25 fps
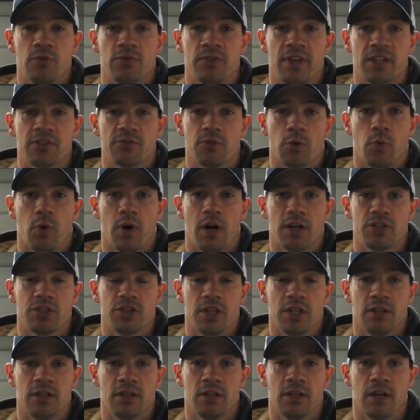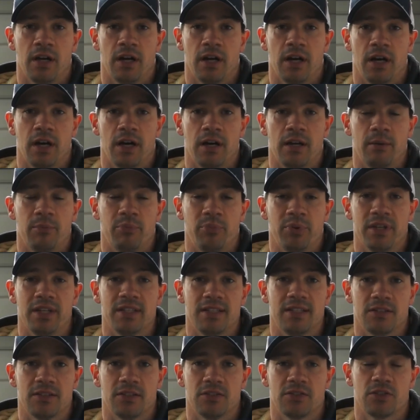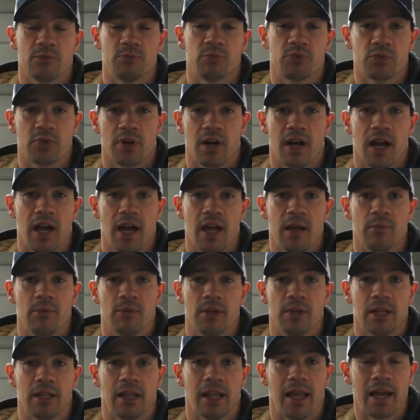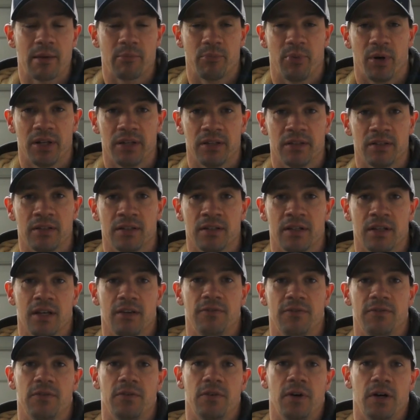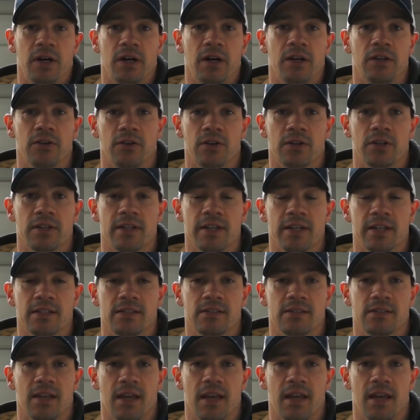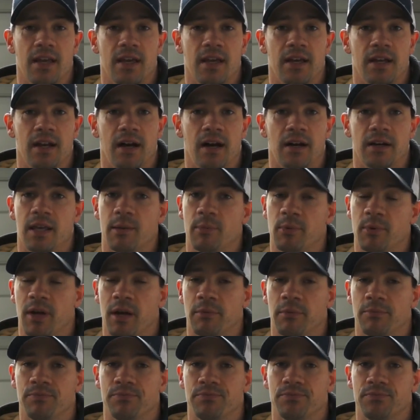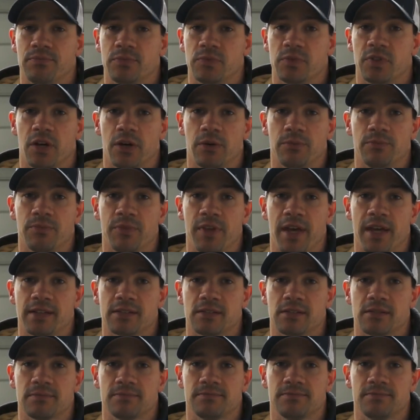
Thanks for watching. Please hit the subscribe and like button if you're into this, and I'll keep it going. So thanks.